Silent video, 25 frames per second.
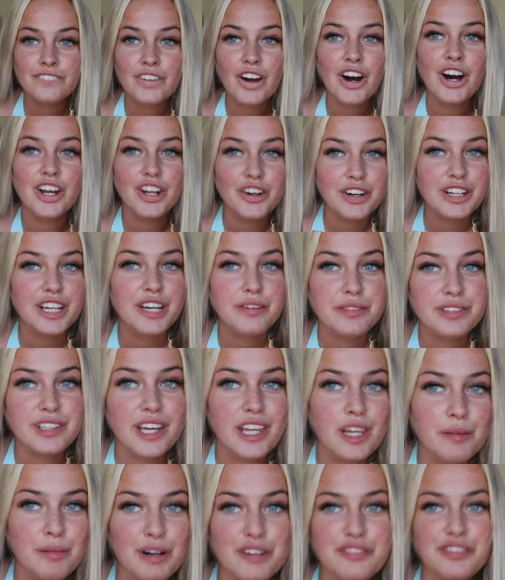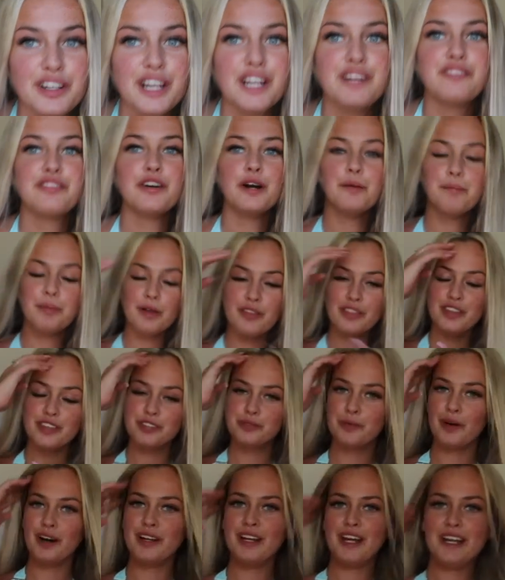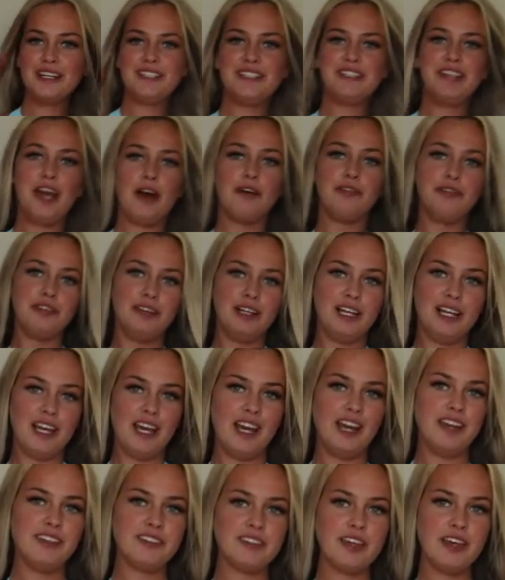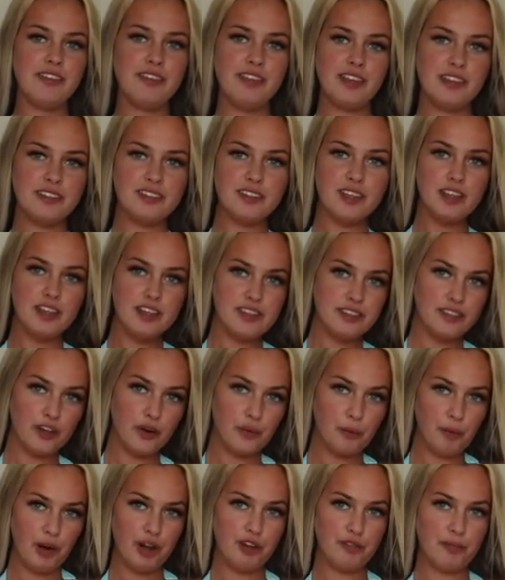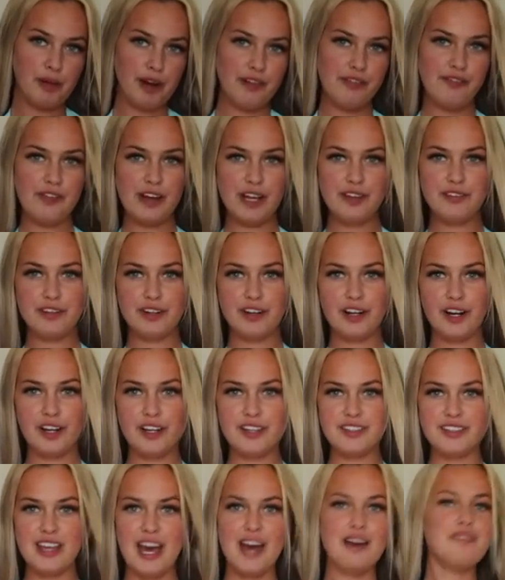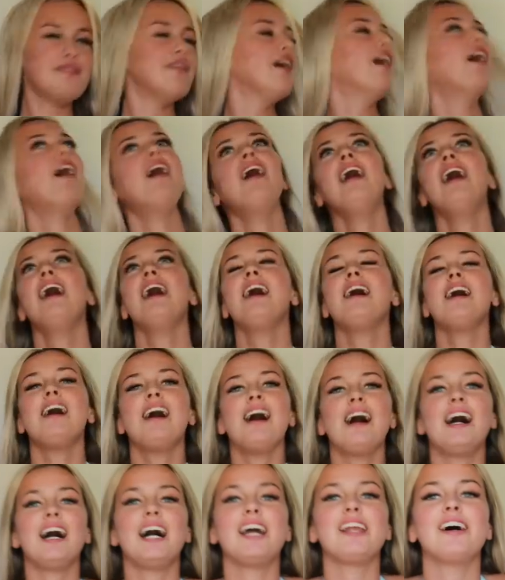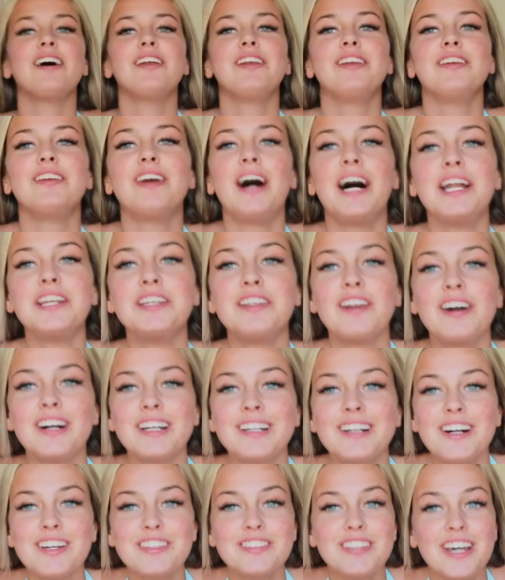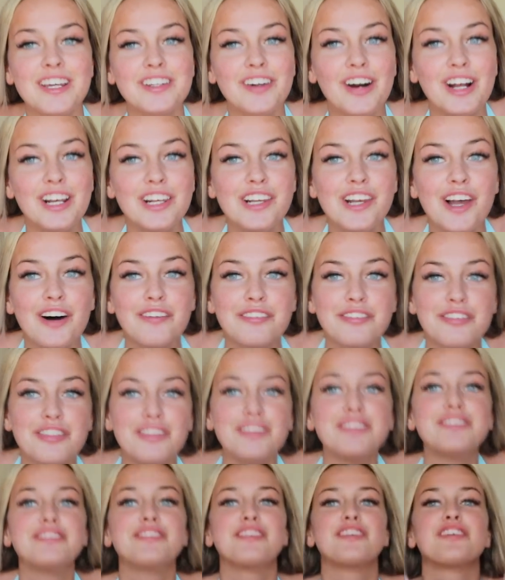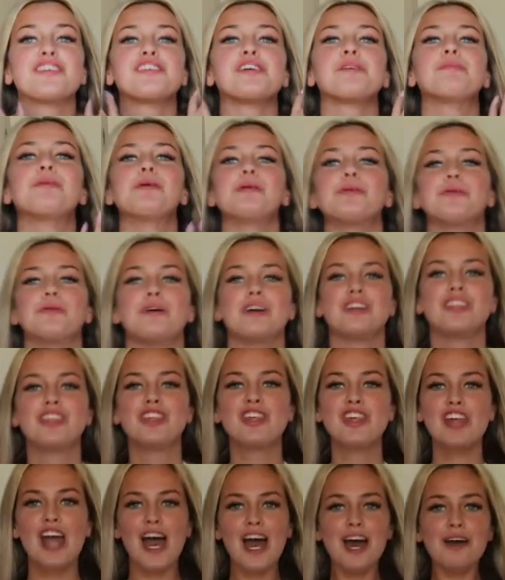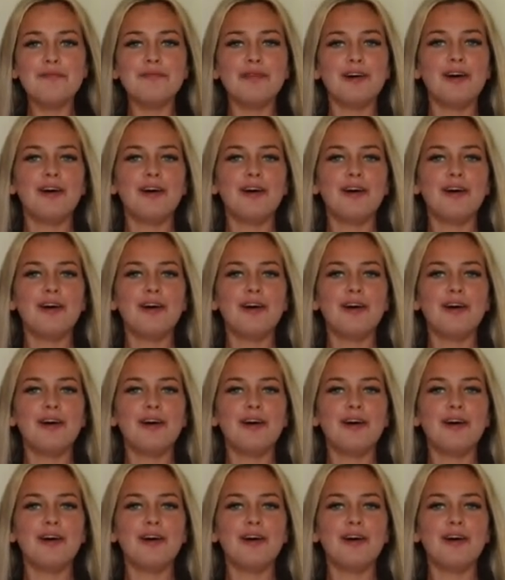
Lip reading: I know I keep saying they're my favourite, but this one definitely is. This is one of my favourite colours ever. And like I said, I love the triple gem.